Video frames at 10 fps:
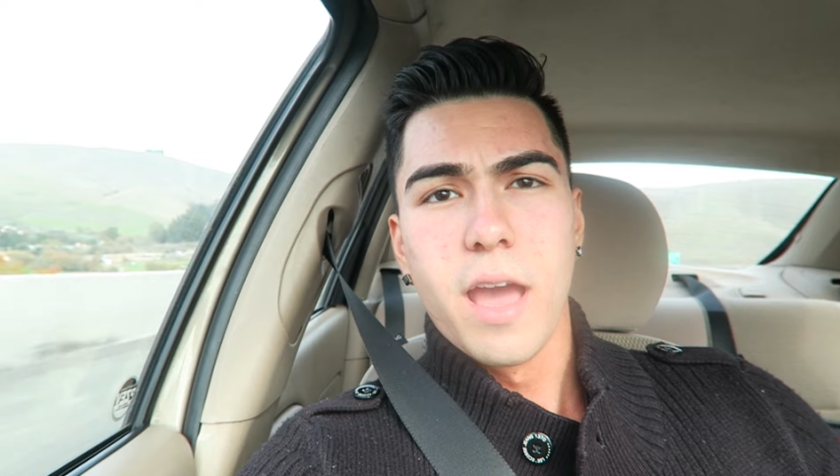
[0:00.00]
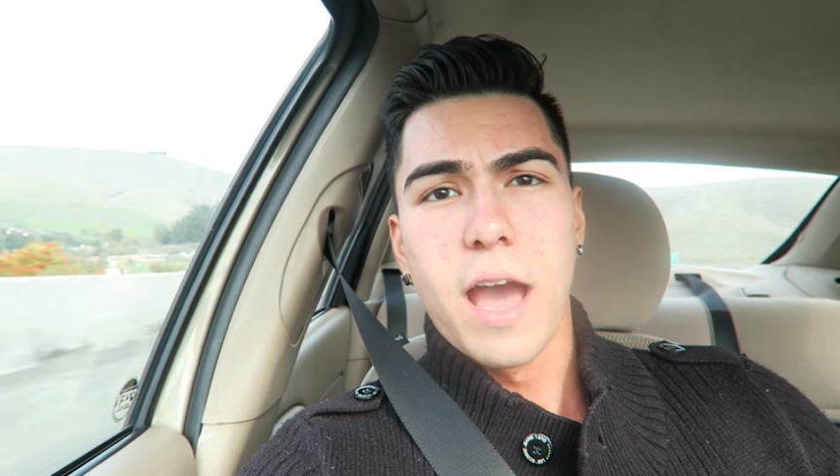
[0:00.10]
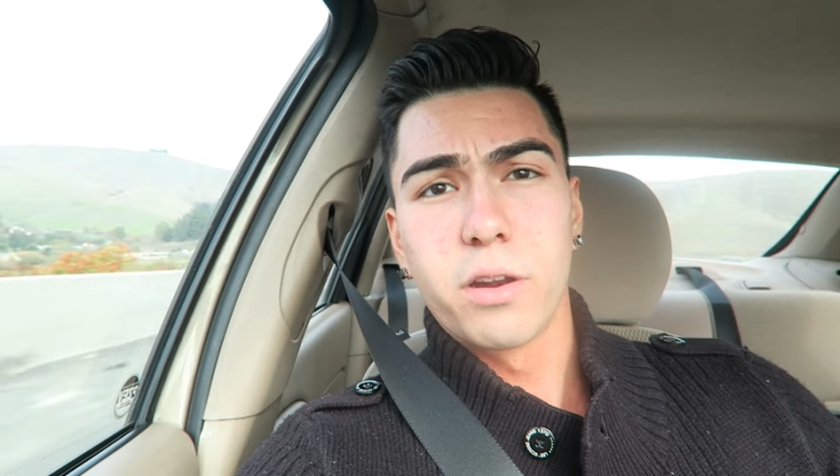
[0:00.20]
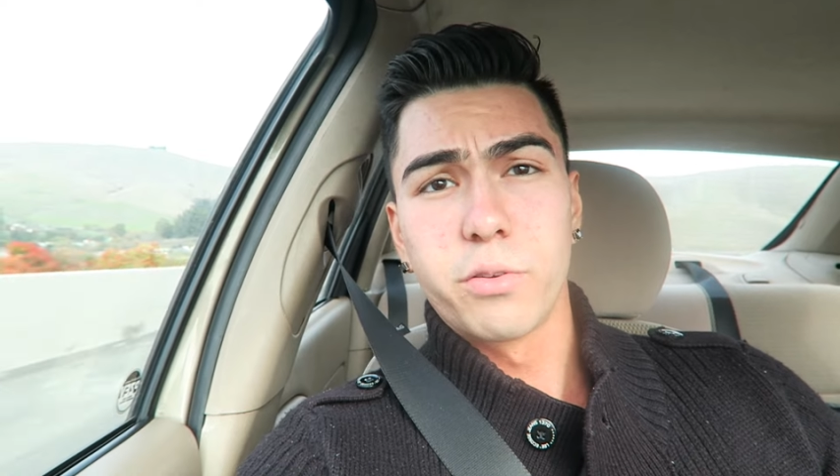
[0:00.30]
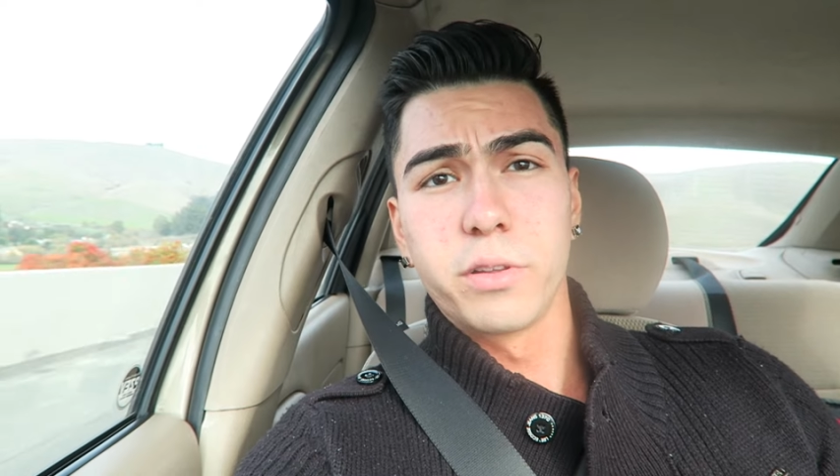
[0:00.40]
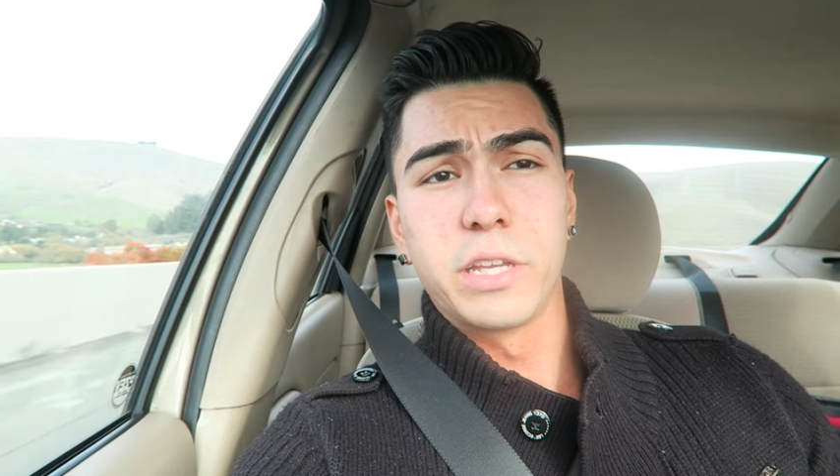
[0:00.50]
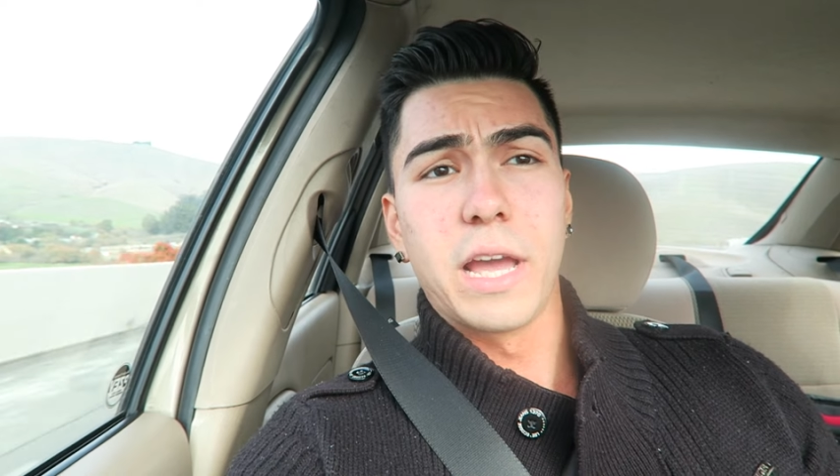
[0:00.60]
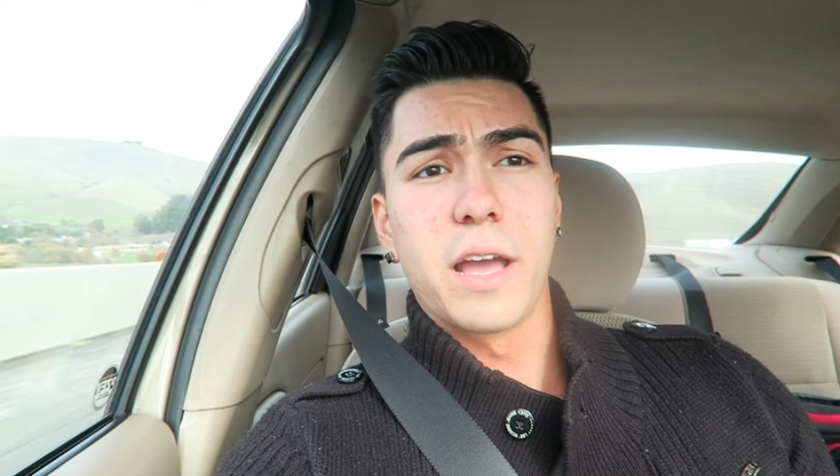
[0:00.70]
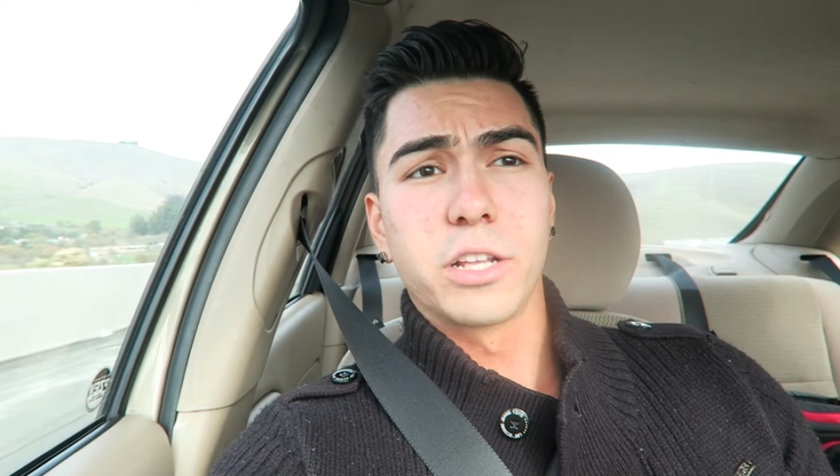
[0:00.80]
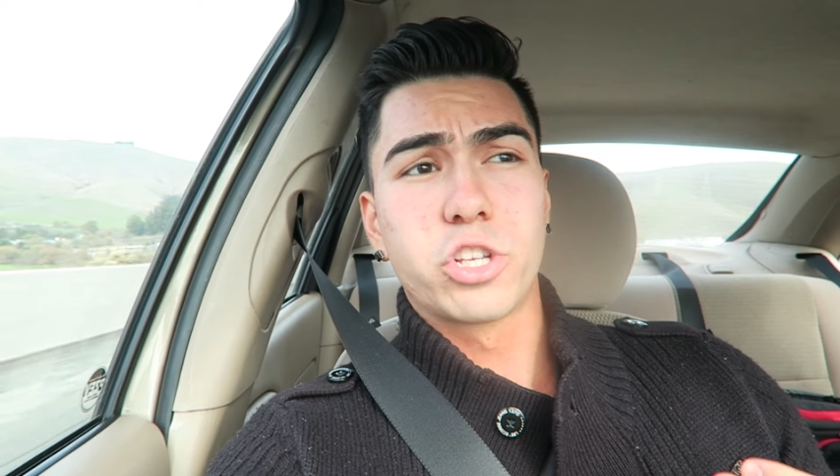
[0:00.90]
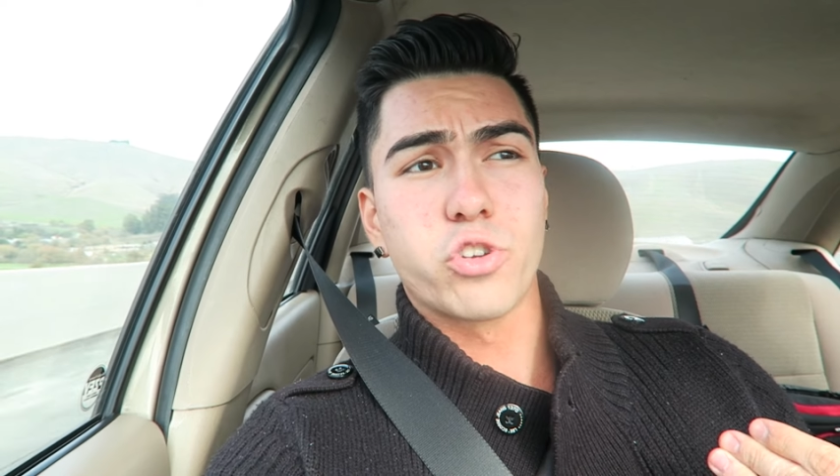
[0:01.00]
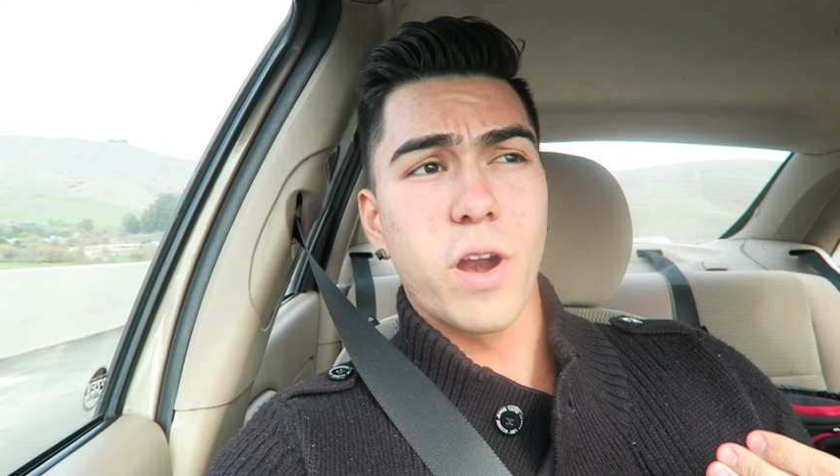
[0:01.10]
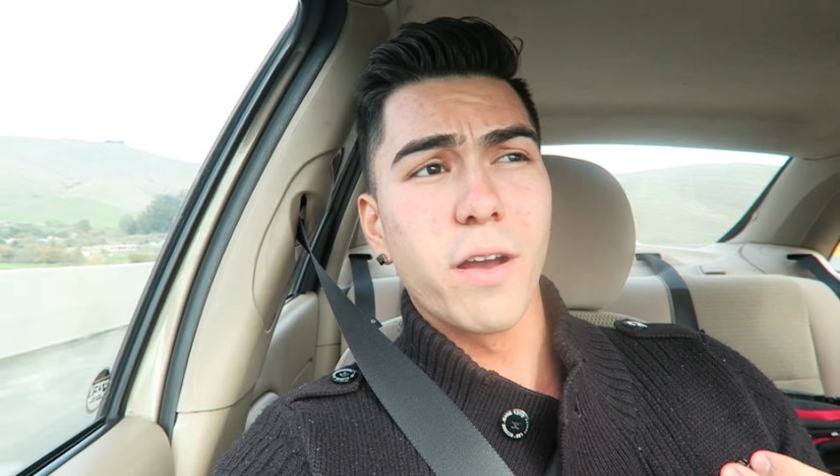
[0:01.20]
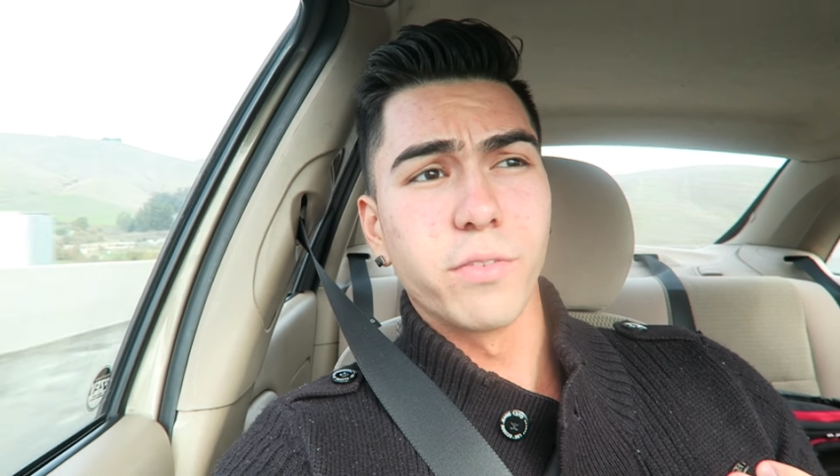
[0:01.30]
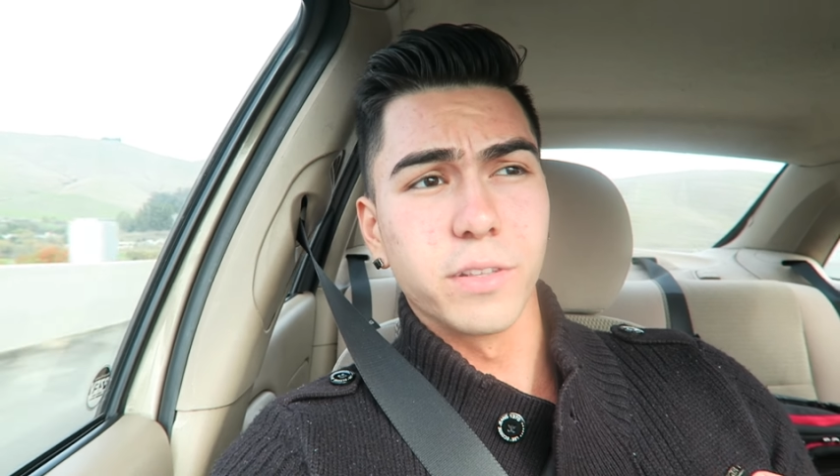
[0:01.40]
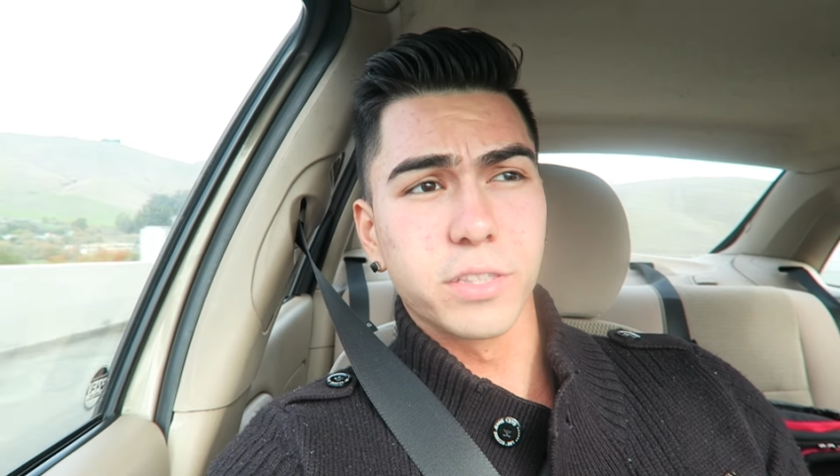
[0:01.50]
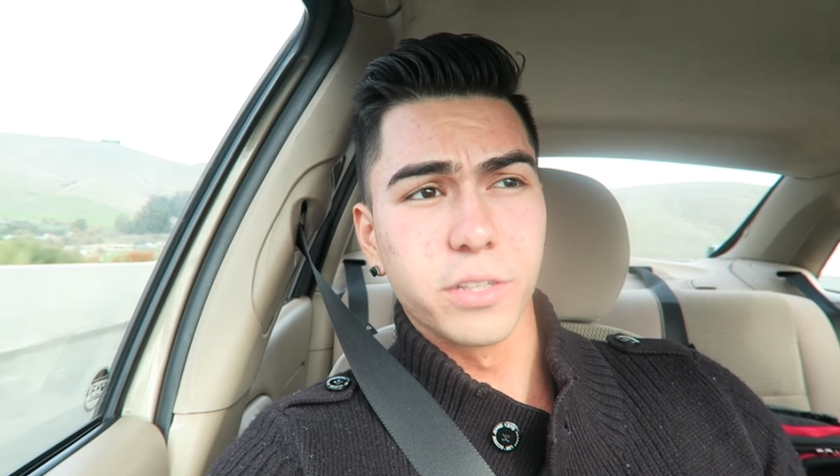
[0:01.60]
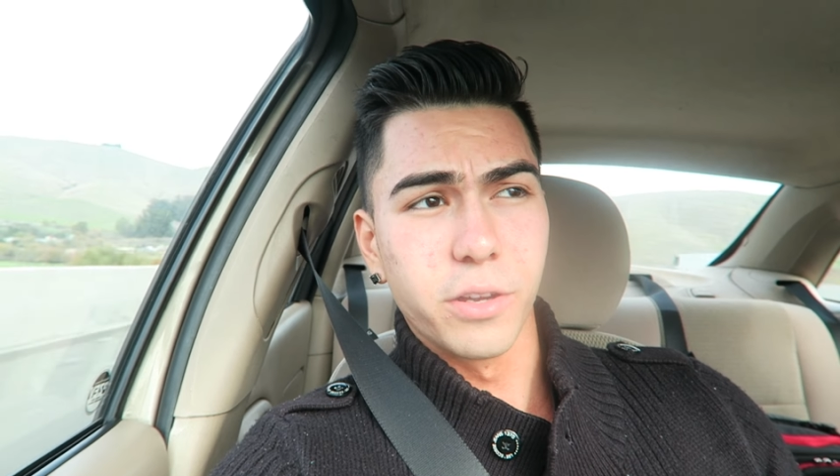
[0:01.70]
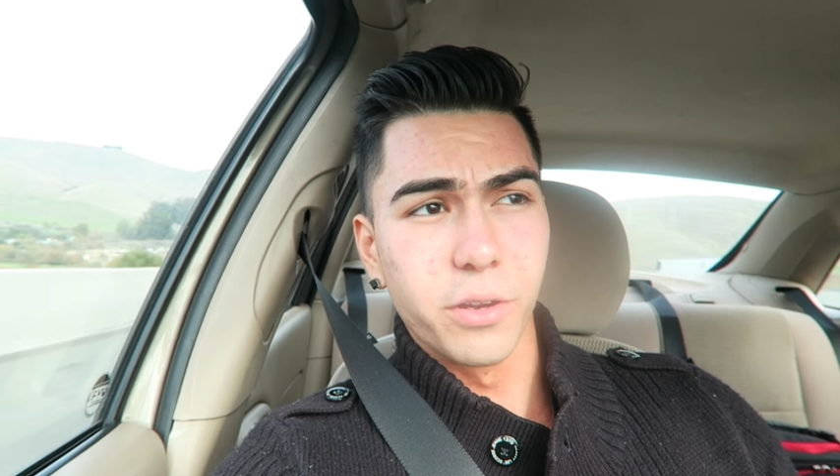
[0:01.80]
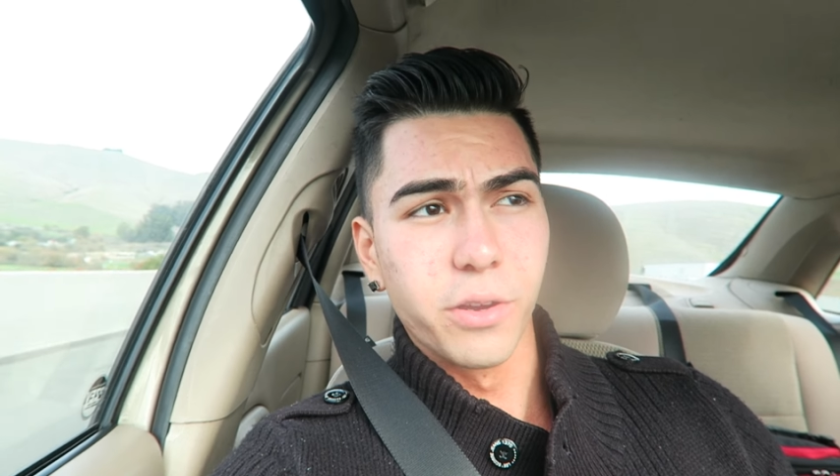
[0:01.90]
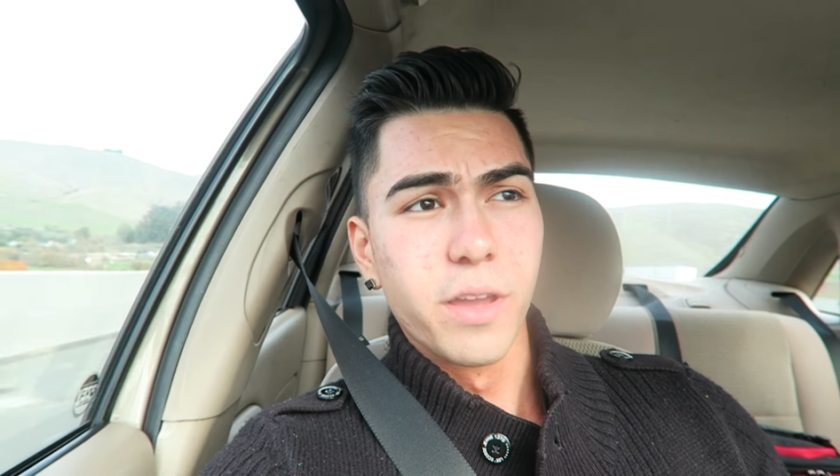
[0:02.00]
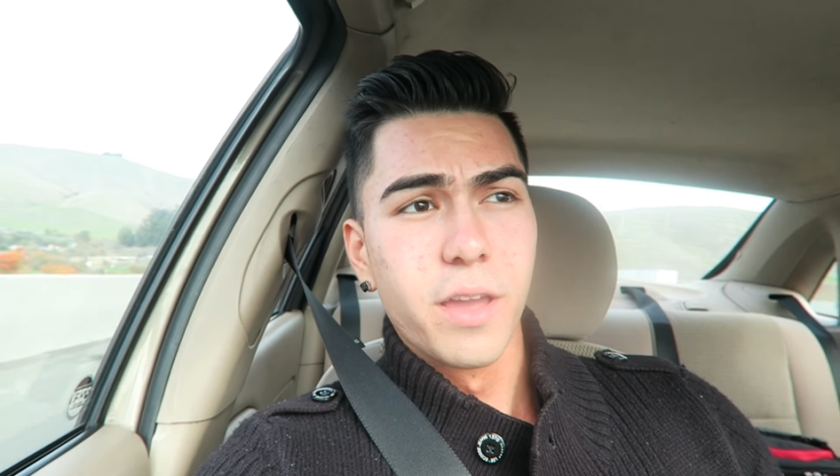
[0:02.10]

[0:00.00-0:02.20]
I don't really travel, so